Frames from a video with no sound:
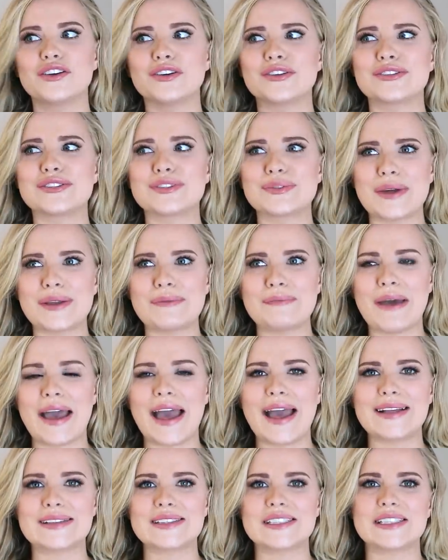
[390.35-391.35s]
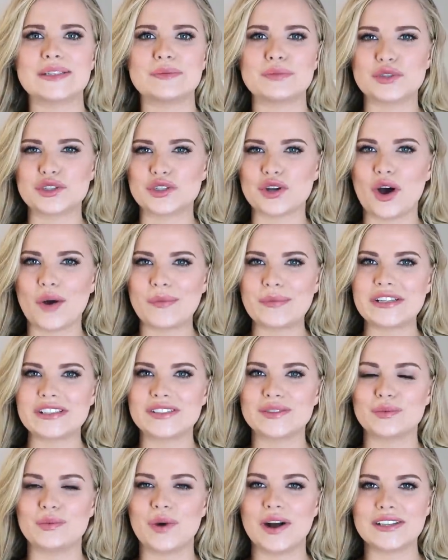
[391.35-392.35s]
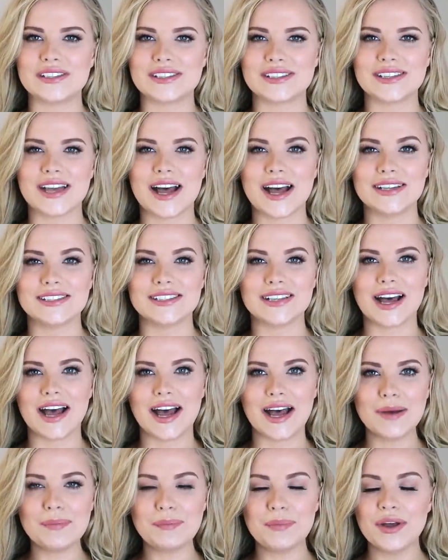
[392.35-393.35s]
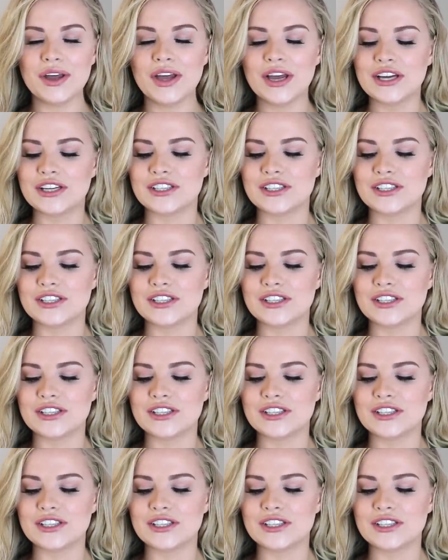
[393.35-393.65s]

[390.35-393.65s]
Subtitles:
you know, sweatpants and pajamas one size up.